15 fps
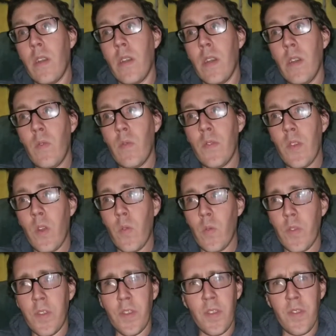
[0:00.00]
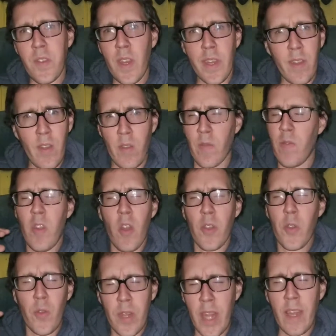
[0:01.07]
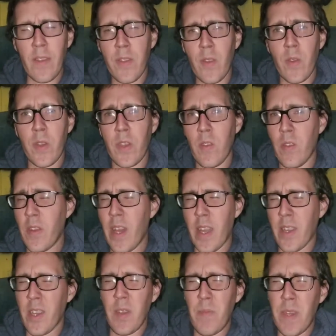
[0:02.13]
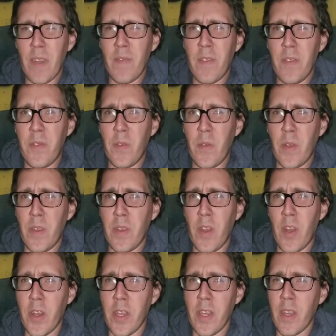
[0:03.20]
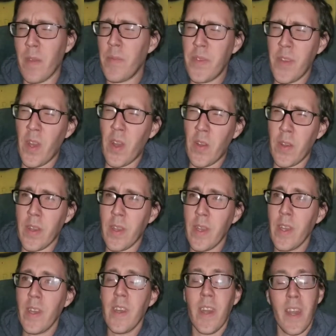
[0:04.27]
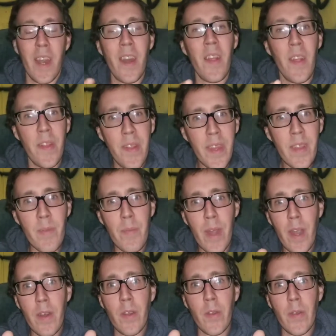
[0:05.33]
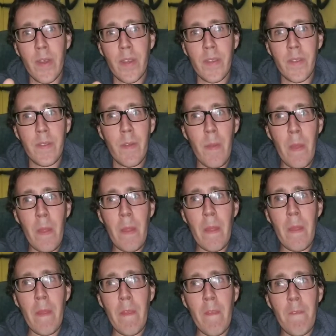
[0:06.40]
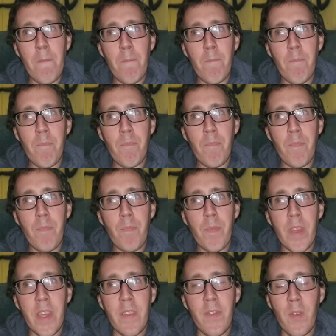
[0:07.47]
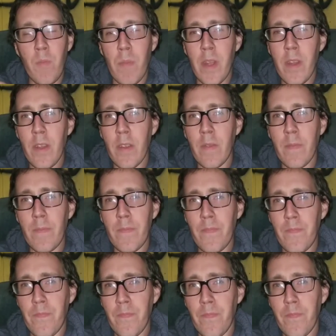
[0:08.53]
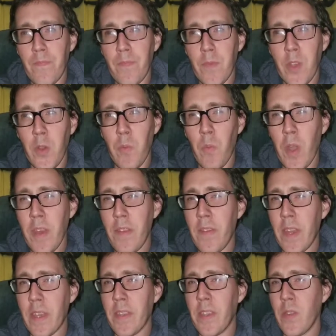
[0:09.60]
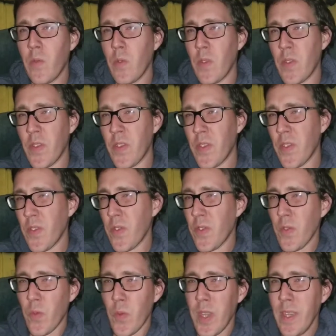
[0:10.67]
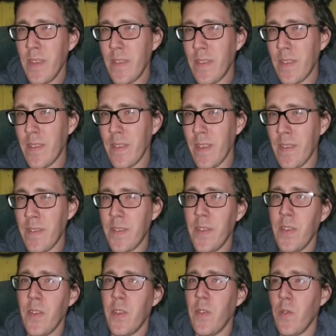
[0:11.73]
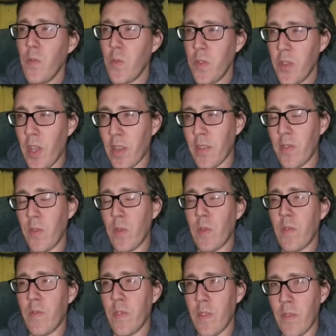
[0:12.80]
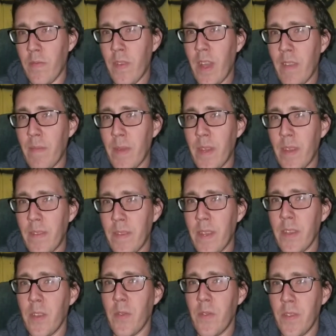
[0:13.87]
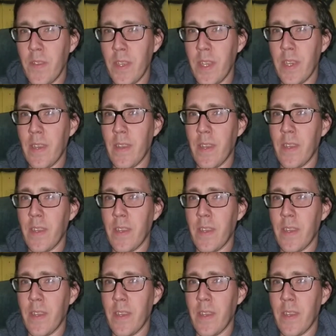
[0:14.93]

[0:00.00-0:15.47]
It was always just like, "Oh, no, you can't do it. You're not going to be able to do it, honey. I'm sorry." And the thing about her is, like, if you met her, you might think she was sweet until you talked to her for 5 minutes. Then you'd see